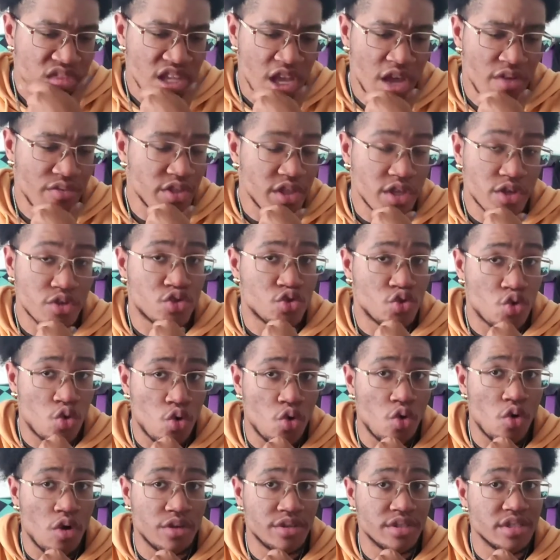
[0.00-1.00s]
Everything's
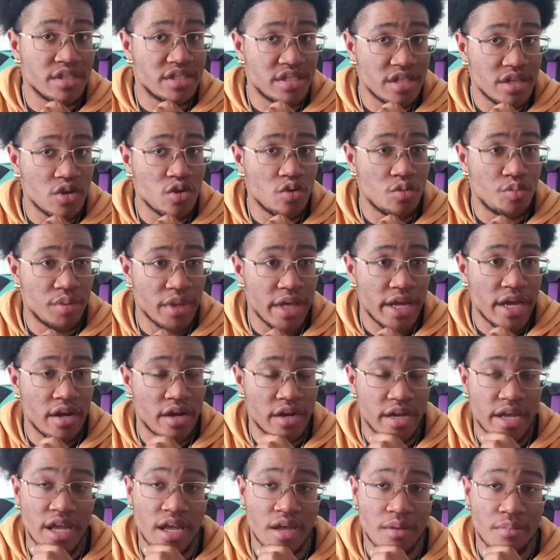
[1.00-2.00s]
cool on the
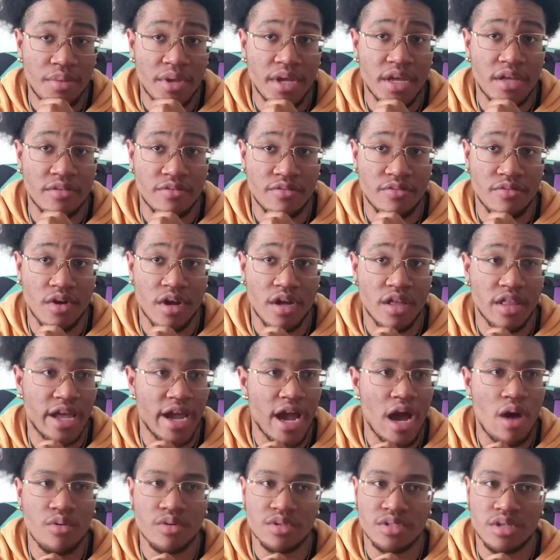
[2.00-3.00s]
single-player campaign front. Like,
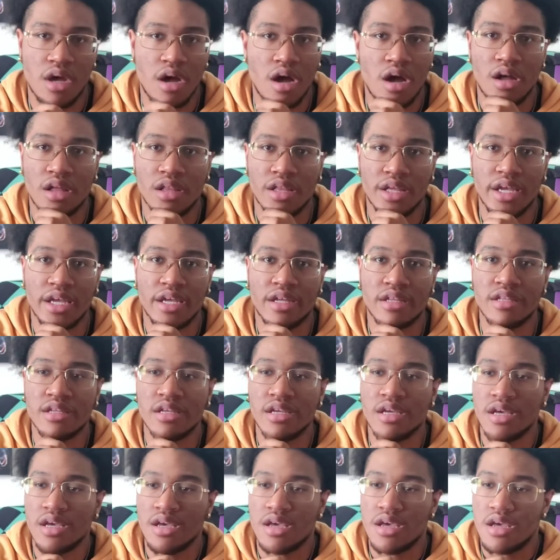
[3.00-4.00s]
I was all
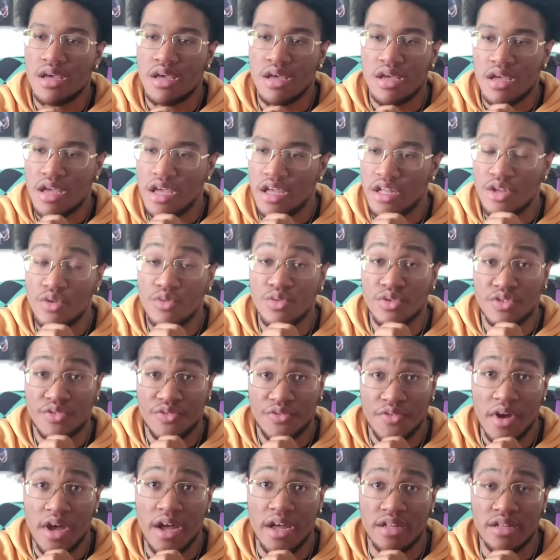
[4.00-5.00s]
in, and it was
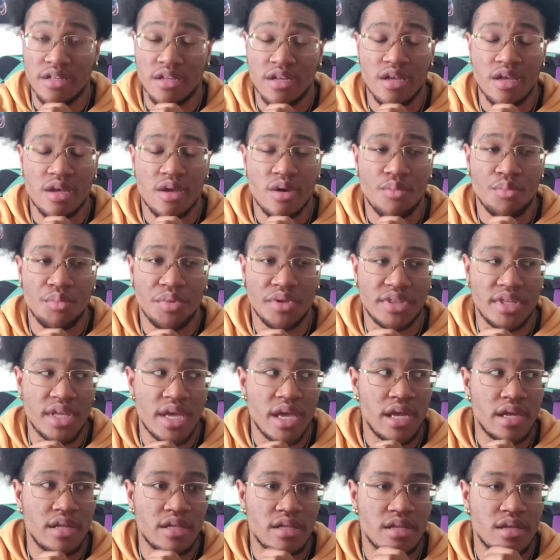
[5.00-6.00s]
fun. But
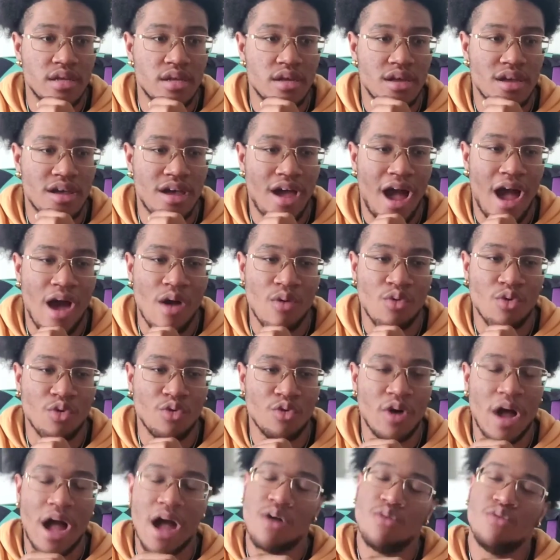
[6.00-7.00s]
then
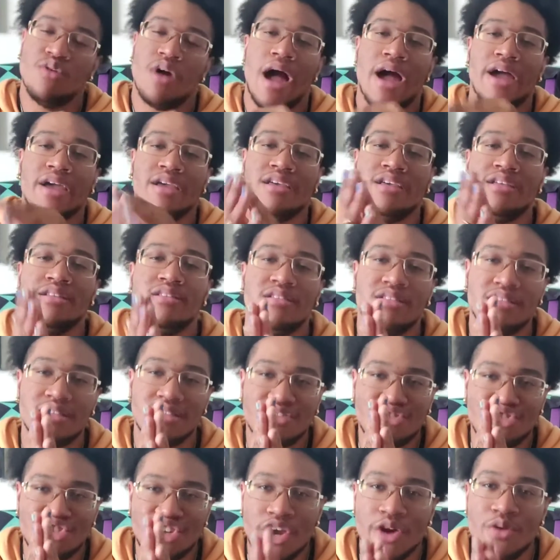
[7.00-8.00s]
I can
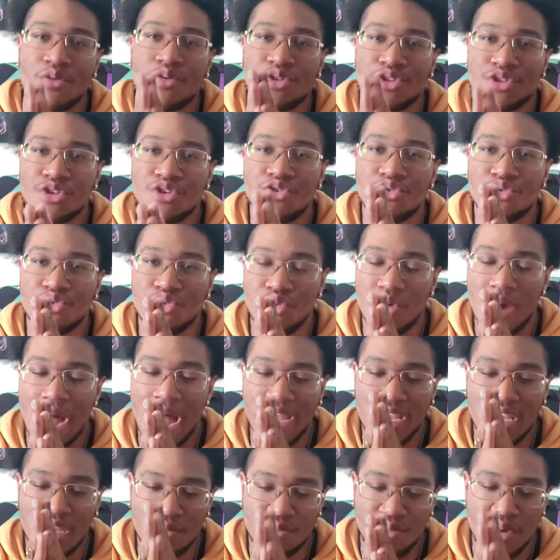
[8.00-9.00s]
share with you,
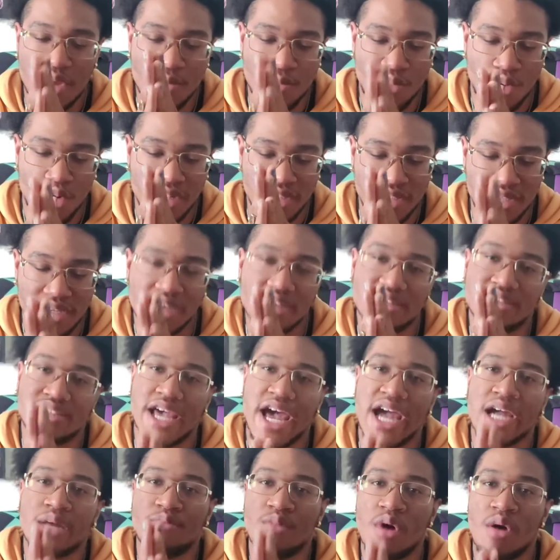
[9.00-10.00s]
I can pinpoint the
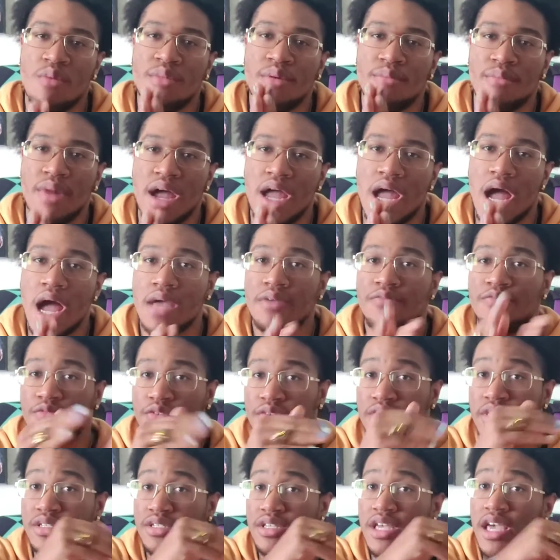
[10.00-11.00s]
exact moment my hype
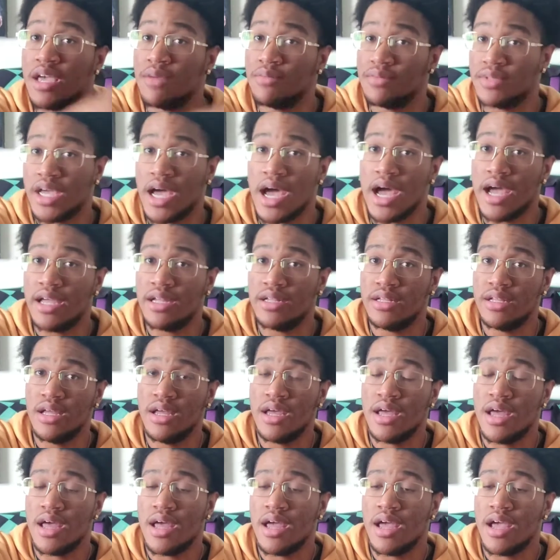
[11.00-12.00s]
for this game died,
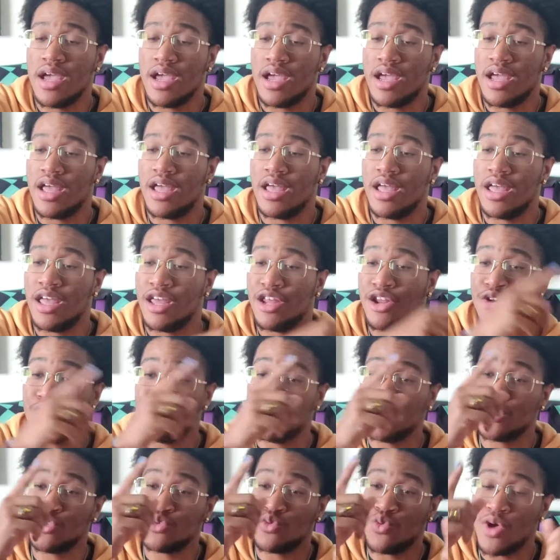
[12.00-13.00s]
and it
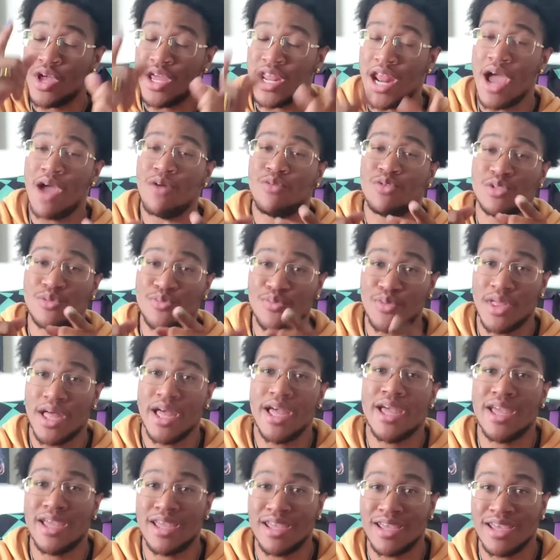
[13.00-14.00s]
was when I was
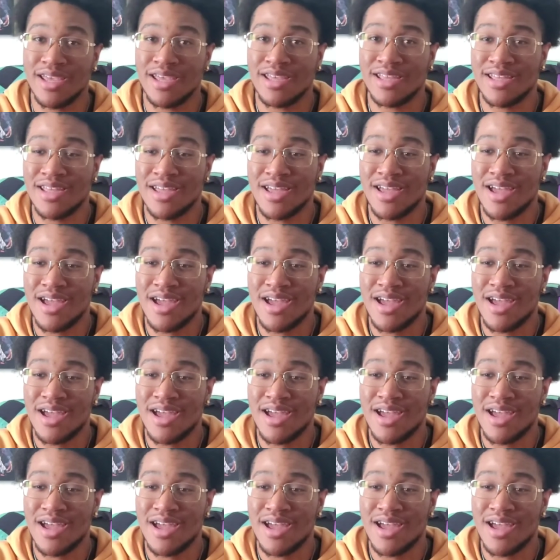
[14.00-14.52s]
playing it